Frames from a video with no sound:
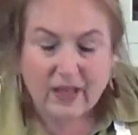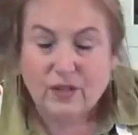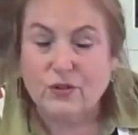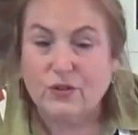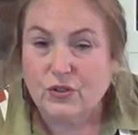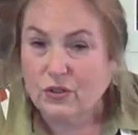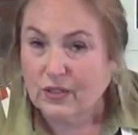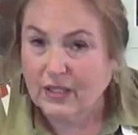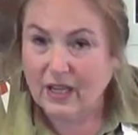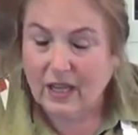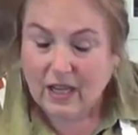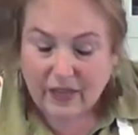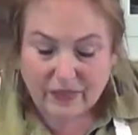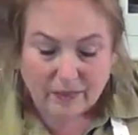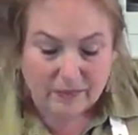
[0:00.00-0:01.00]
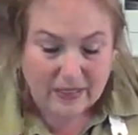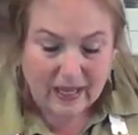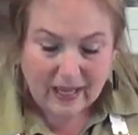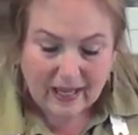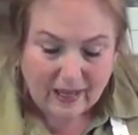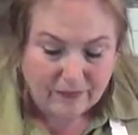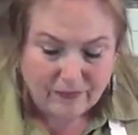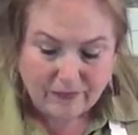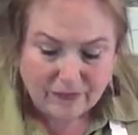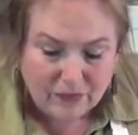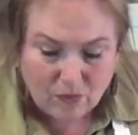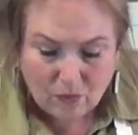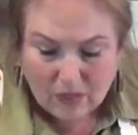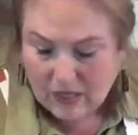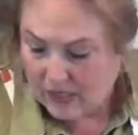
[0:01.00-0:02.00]
You certainly can cut them in half if
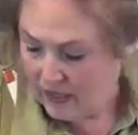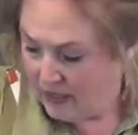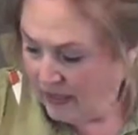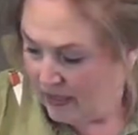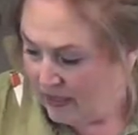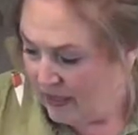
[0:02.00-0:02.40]
you want.